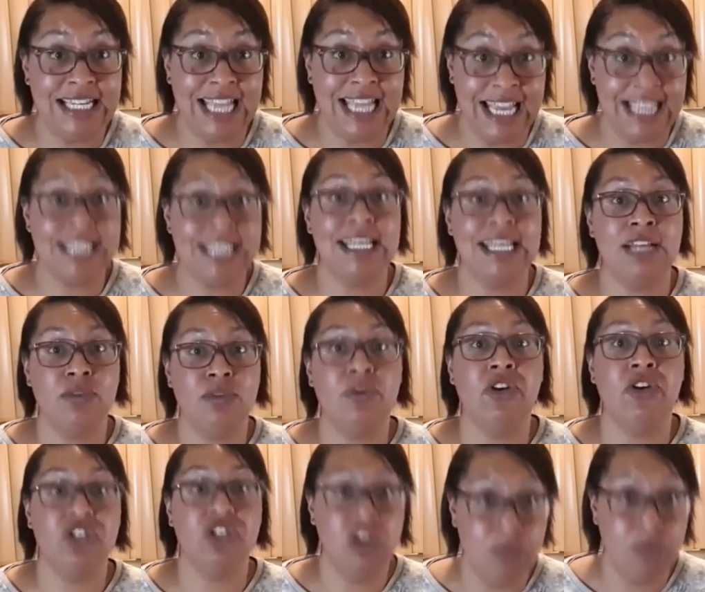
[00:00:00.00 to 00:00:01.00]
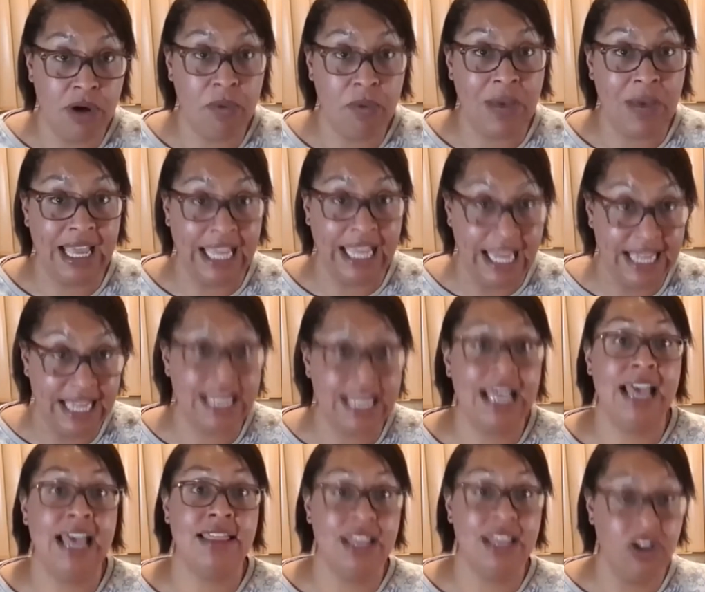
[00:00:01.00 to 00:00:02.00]
is, that's when I do my weigh-in,
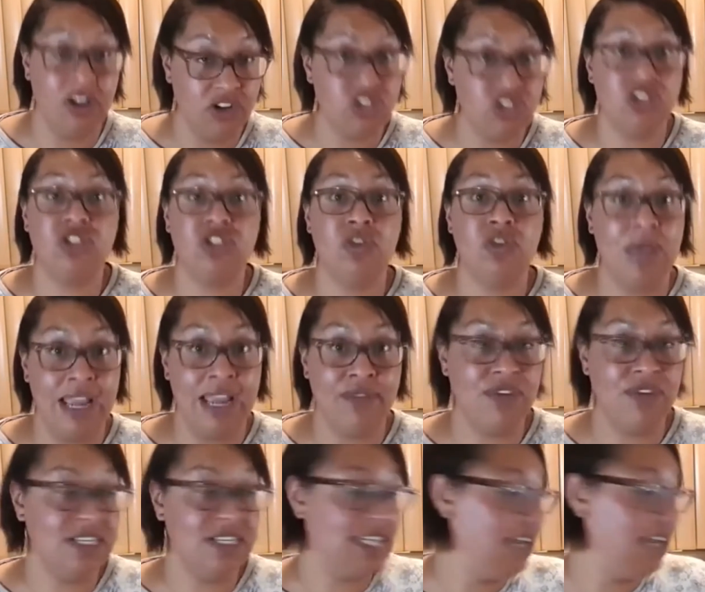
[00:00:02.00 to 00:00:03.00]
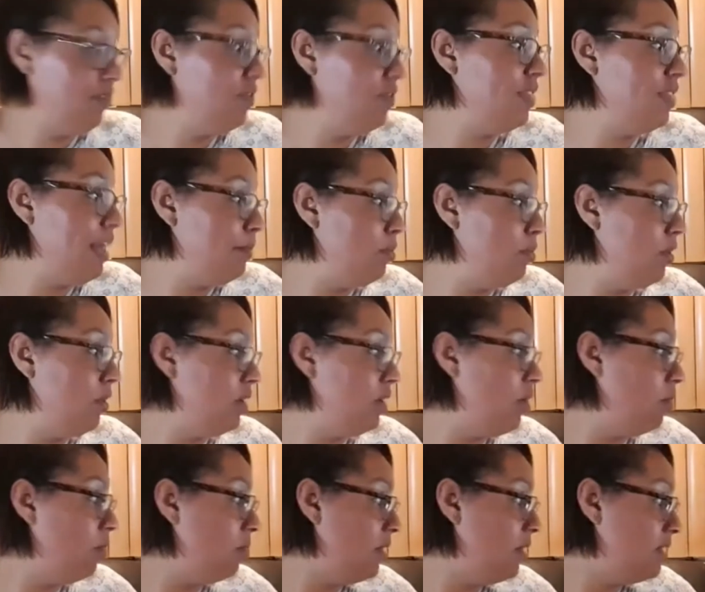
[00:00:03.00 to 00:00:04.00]
and then I just do it every day from that point
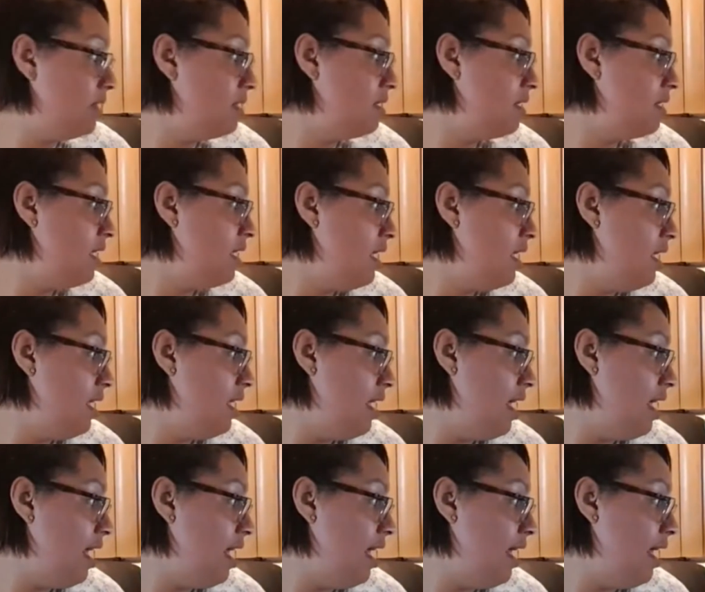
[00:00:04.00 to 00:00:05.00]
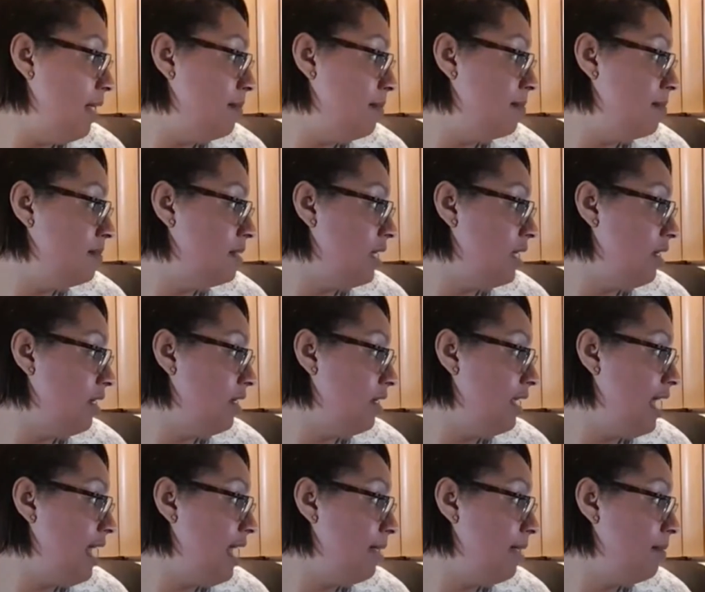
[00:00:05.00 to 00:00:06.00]
onwards. So
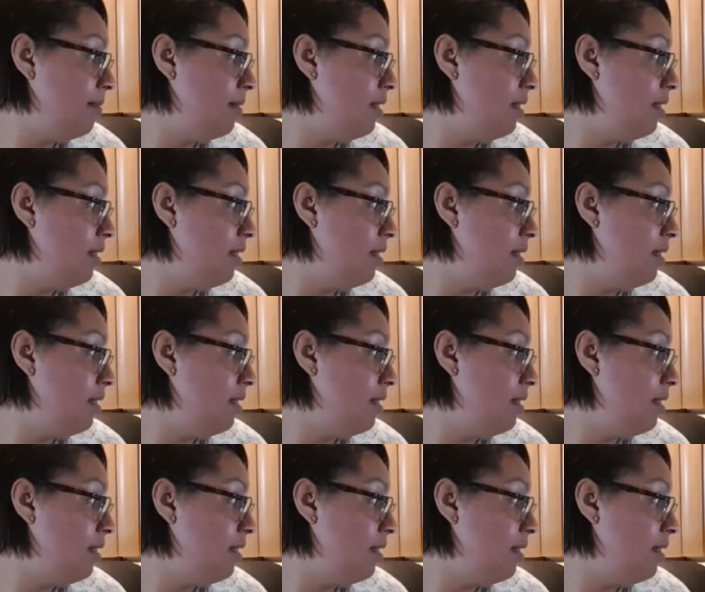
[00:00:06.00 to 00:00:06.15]
yeah.